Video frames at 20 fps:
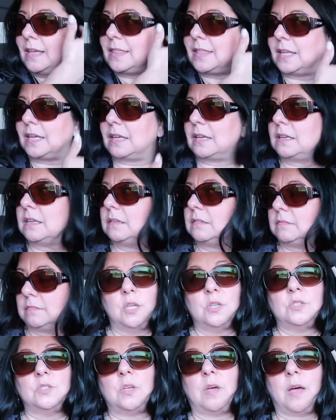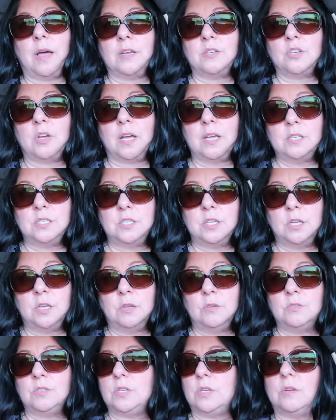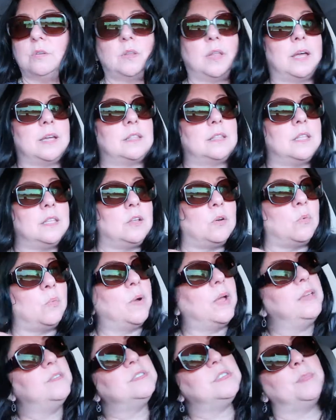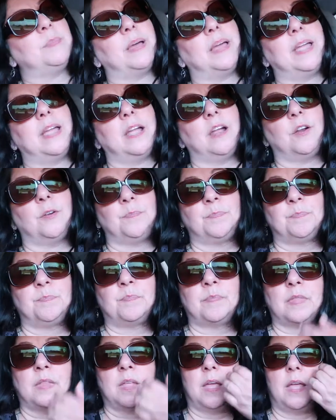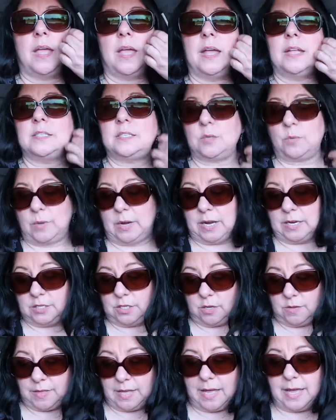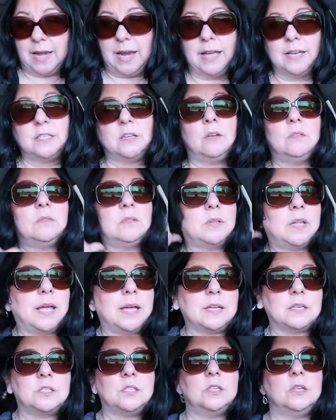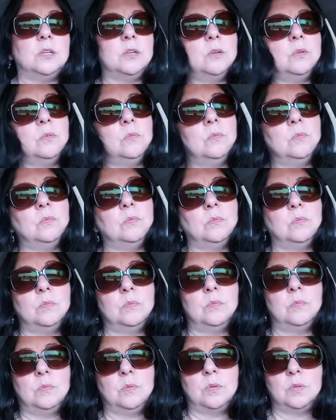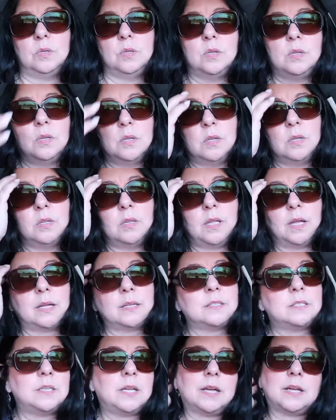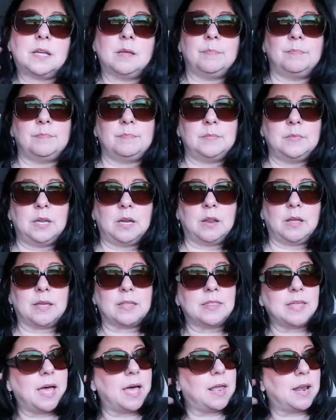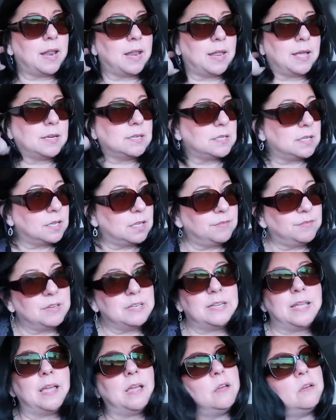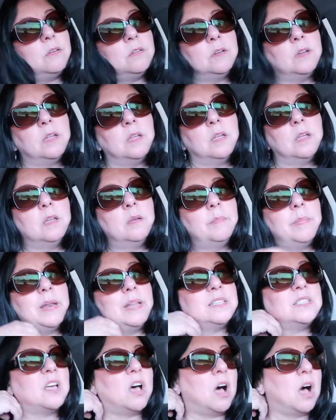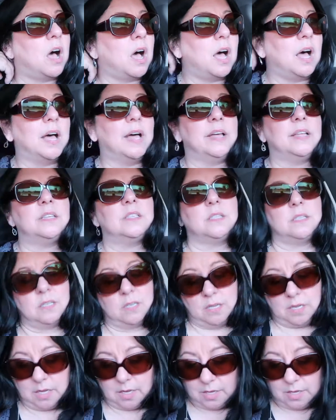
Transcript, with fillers: I think. So I tried to do like the little waves in my hair. And so when I do that, I don't like to like tuck it, you know, like that. I like to leave it down, but it's hot.